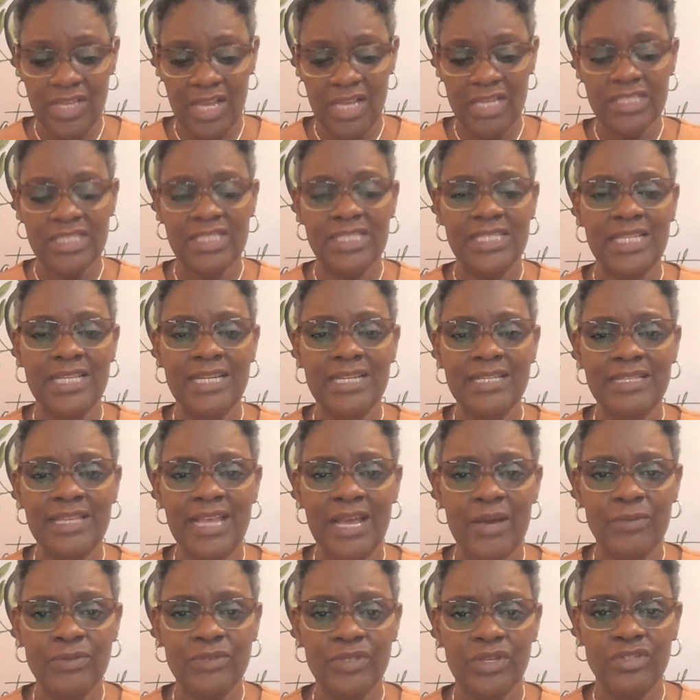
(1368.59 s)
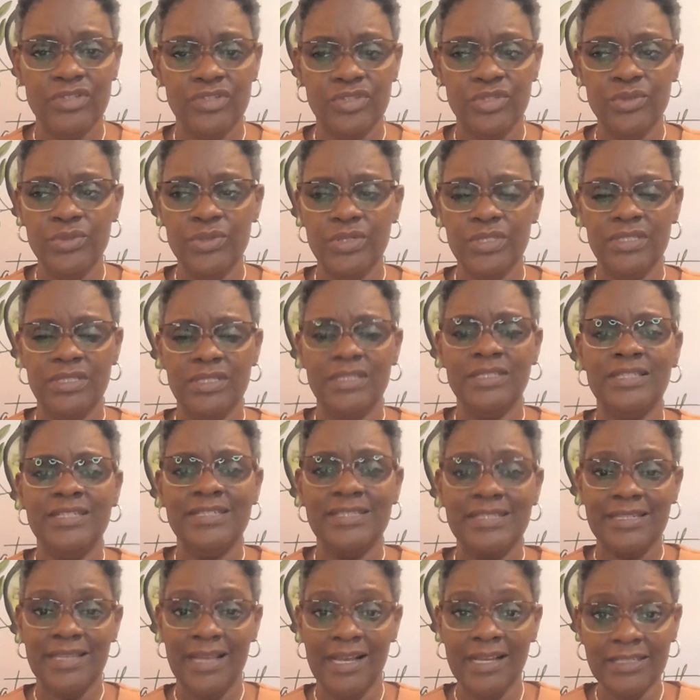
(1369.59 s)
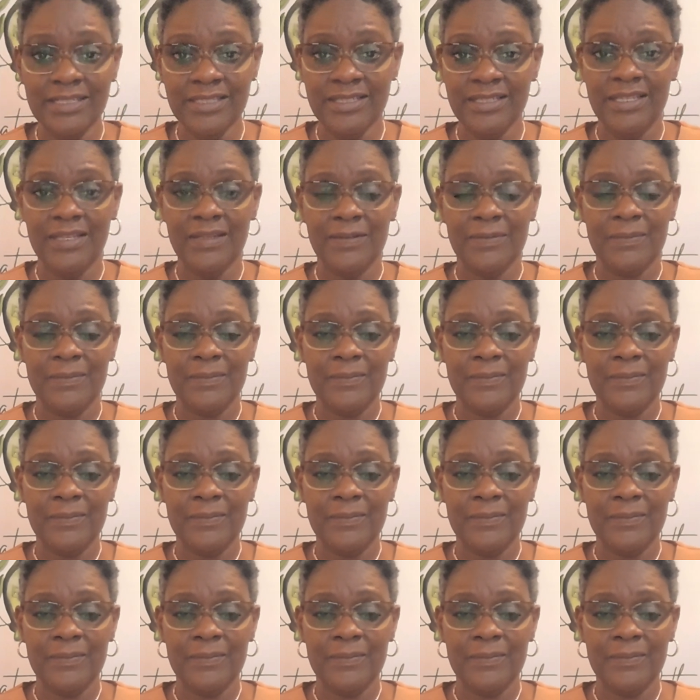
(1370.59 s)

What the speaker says: us sitting down with our students and discussing